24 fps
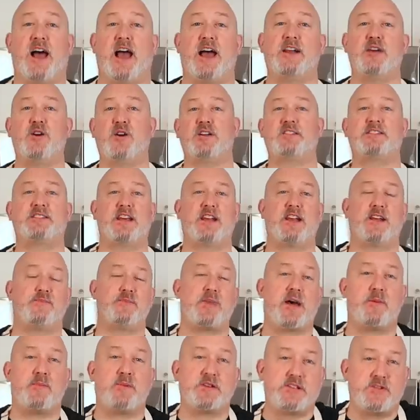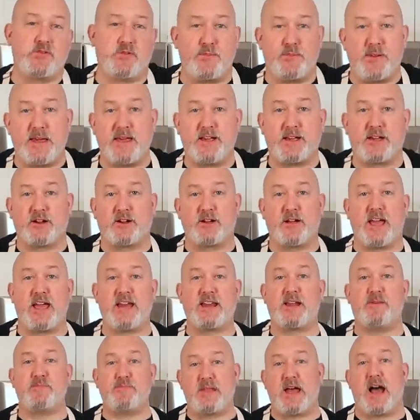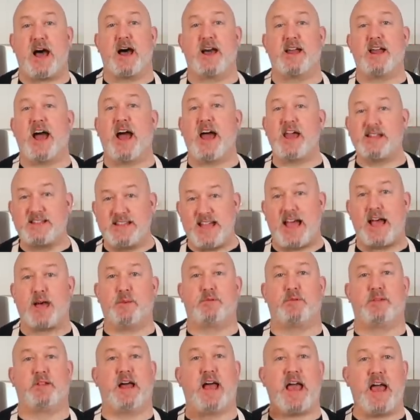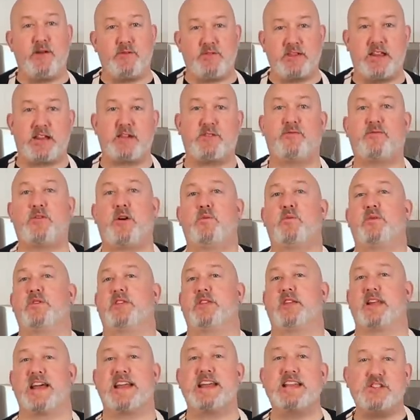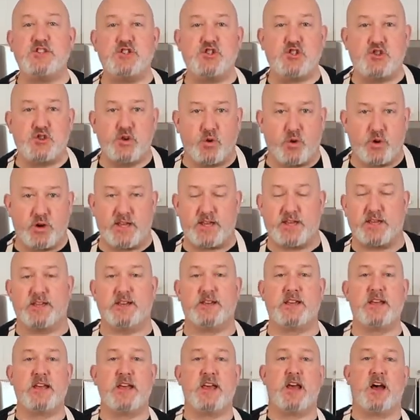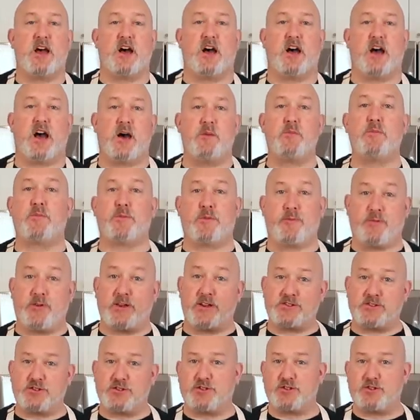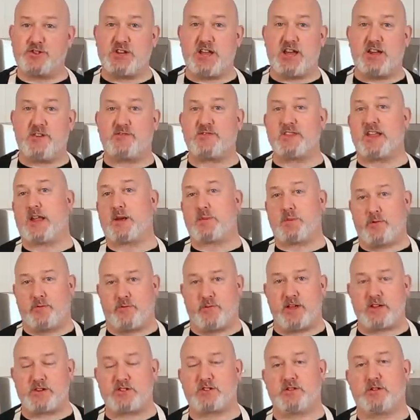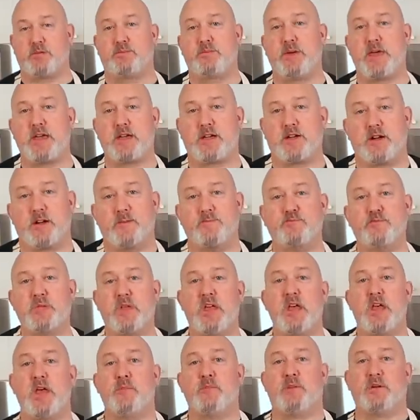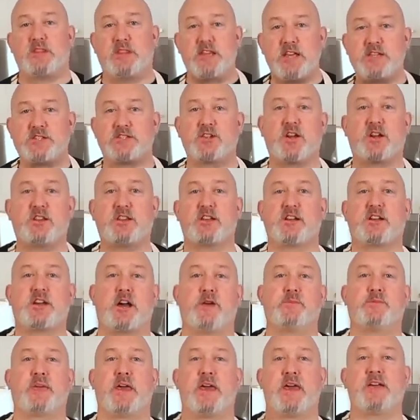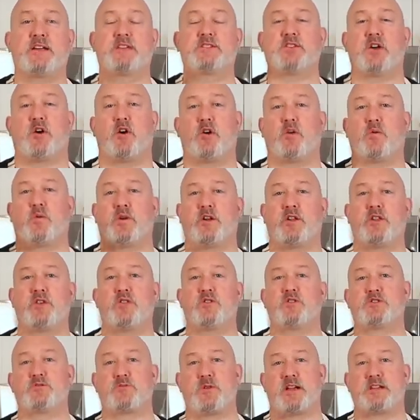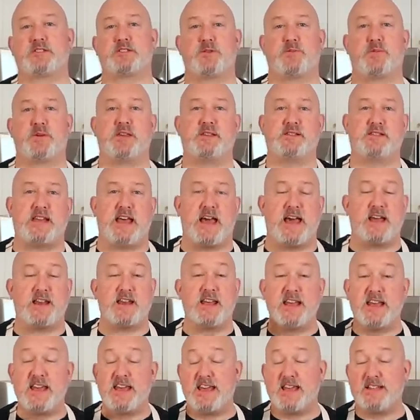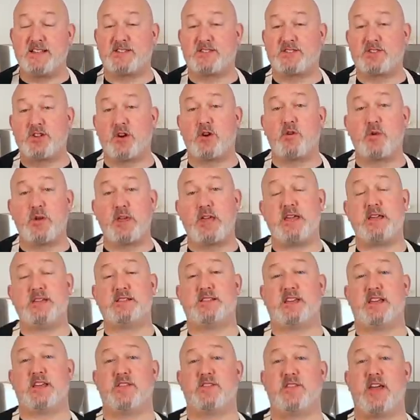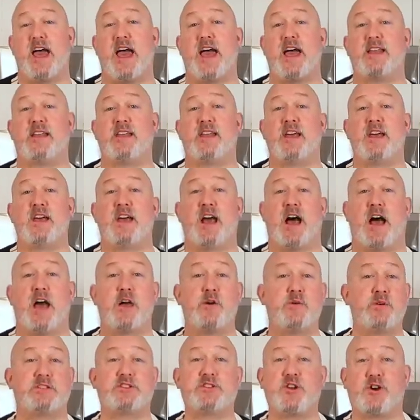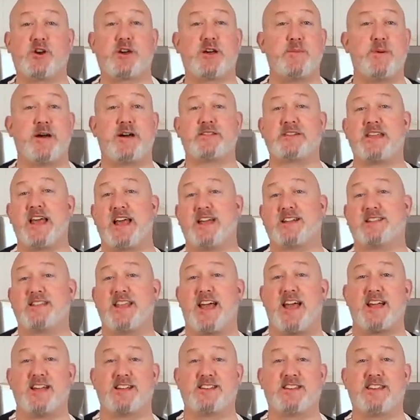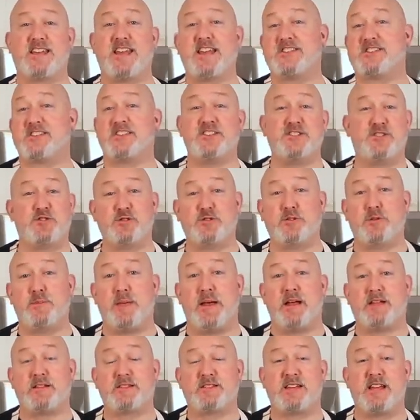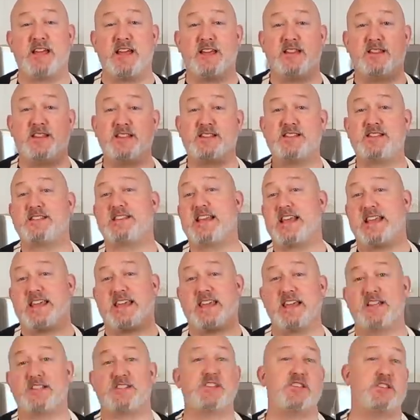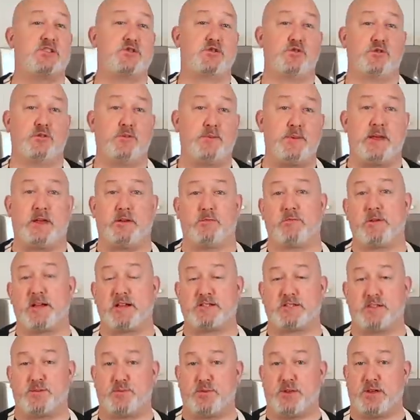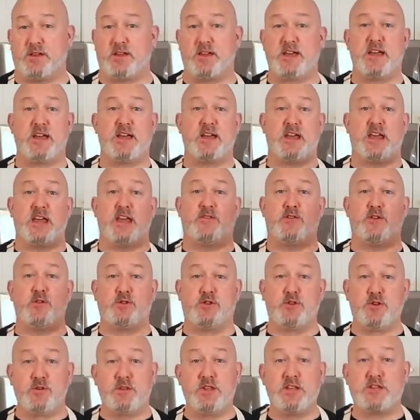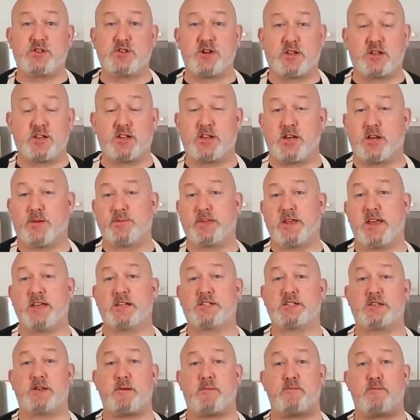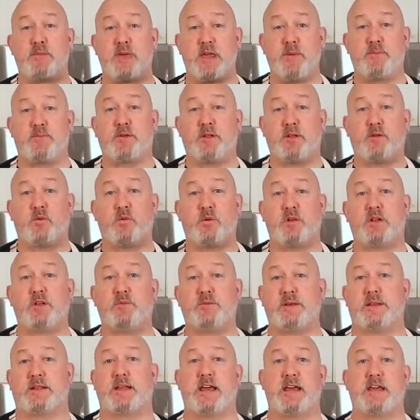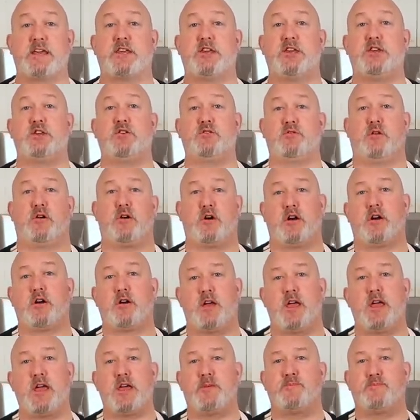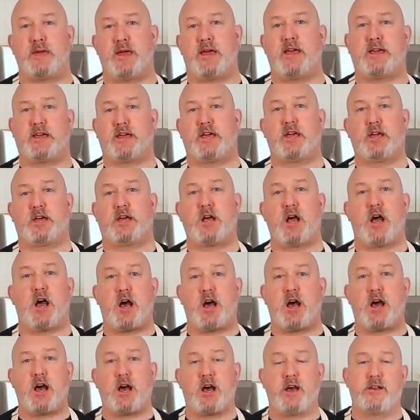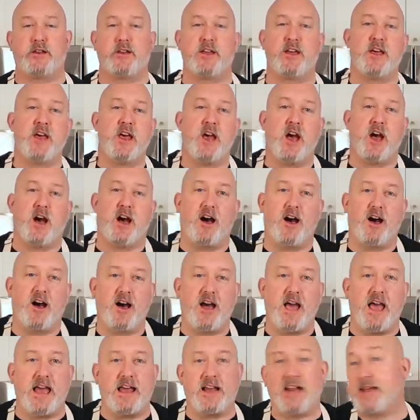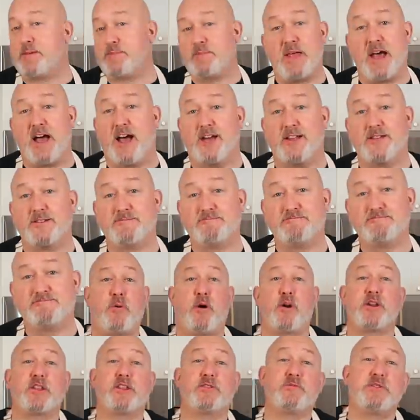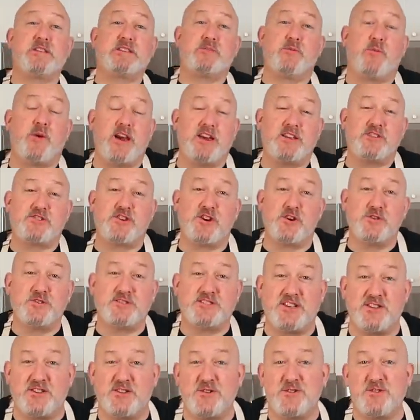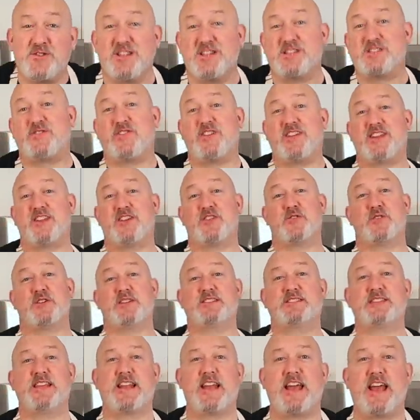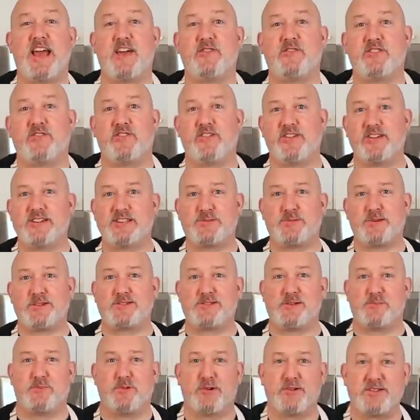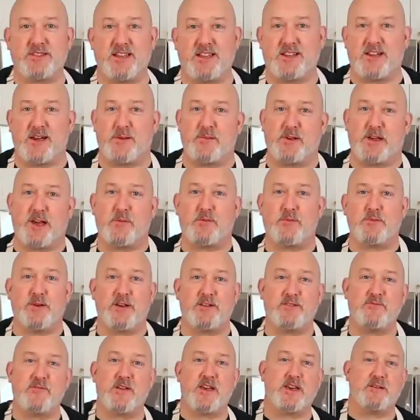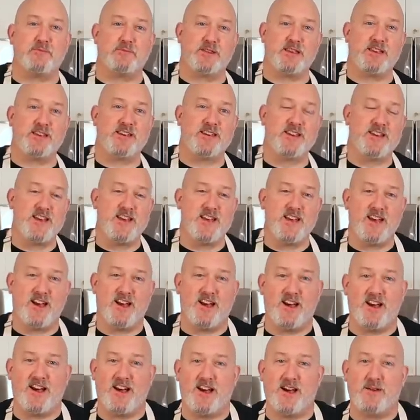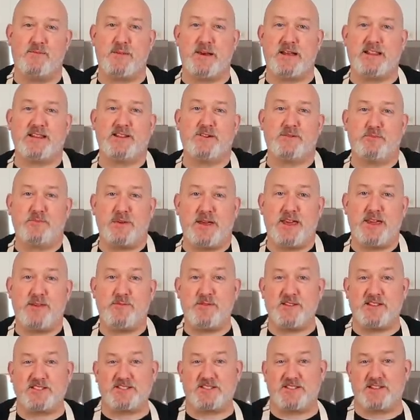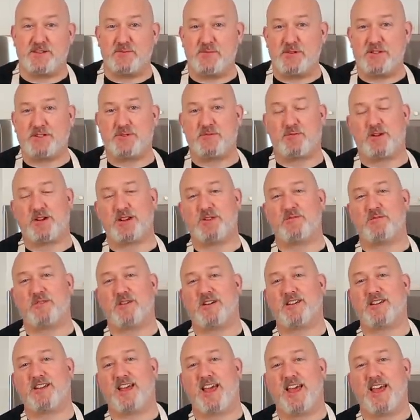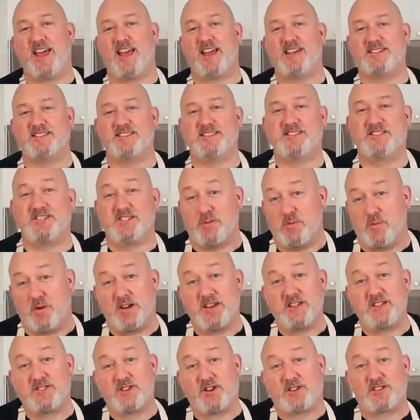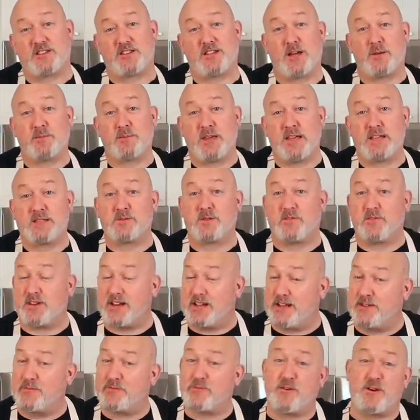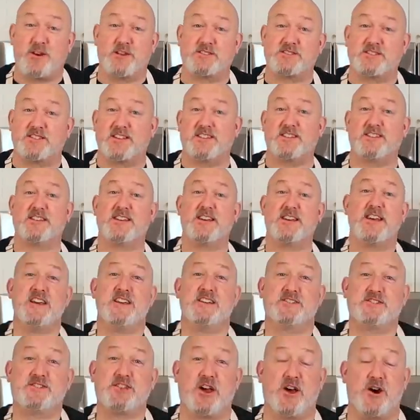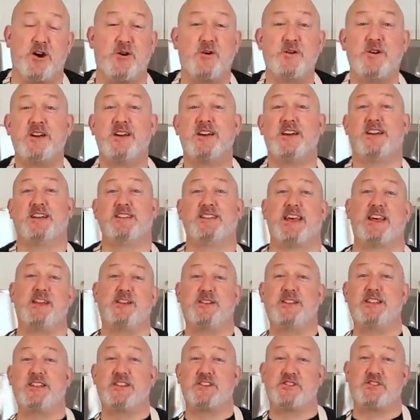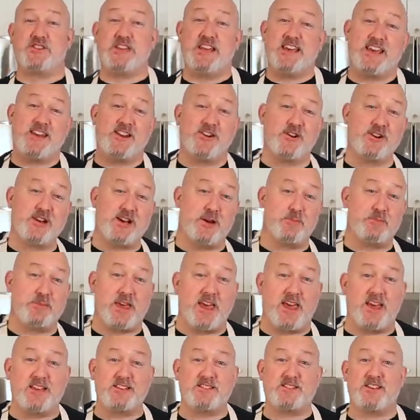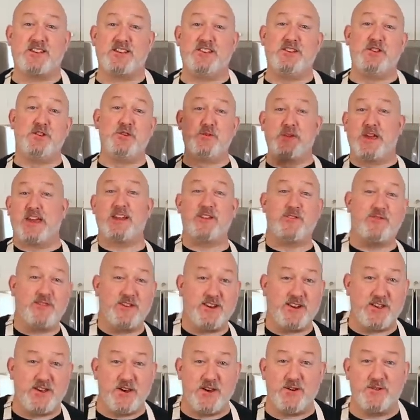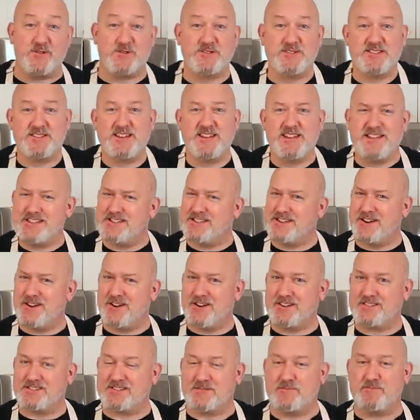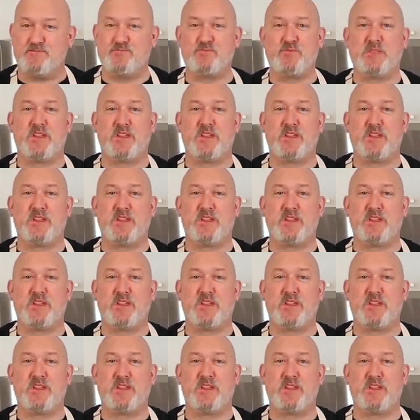I know I said I'm not much of a baker, and I'm not. I dabble. I have a lot of fun with it. I enjoy it. I'm a professional chef, not a professional baker. But these chocolate cupcakes are one of those recipes that is so easy that I always talk about that kitchen tool belt. This is a kitchen tool belt recipe. If you do these chocolate cupcakes, people will be like, you are a baking god, and I'm not. Part of the reason why I chose to do this video is that I have a very special birthday coming up in my family. My little baby is gonna be 21 and she wanted chocolate cupcakes with vanilla frosting. So, not only does she get her cupcakes, you get a video. Isn't it awesome?